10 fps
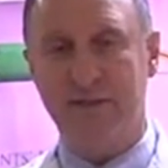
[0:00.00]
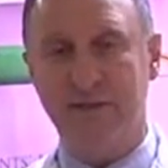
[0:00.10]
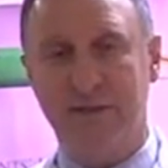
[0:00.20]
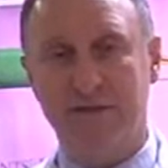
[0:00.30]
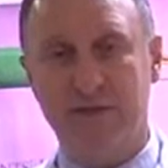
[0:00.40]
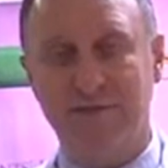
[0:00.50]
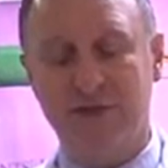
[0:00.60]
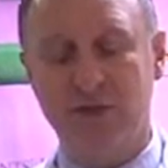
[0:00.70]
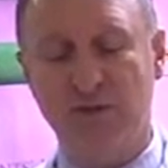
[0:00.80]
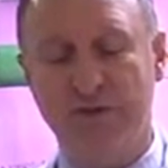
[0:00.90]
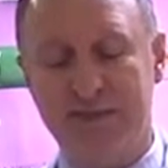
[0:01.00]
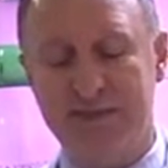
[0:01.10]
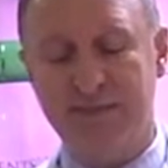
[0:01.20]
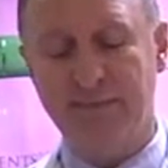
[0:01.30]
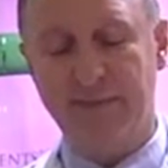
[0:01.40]
So I'll just make sure that it's
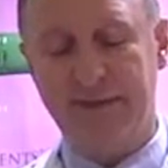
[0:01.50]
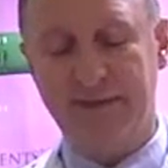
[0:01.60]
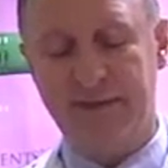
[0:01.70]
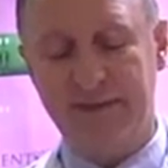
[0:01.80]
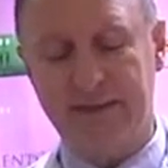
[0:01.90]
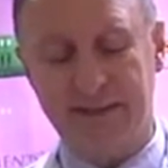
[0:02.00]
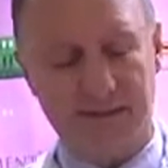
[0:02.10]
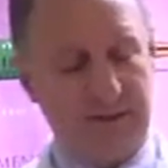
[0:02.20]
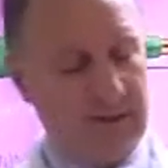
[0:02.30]
simply adhered.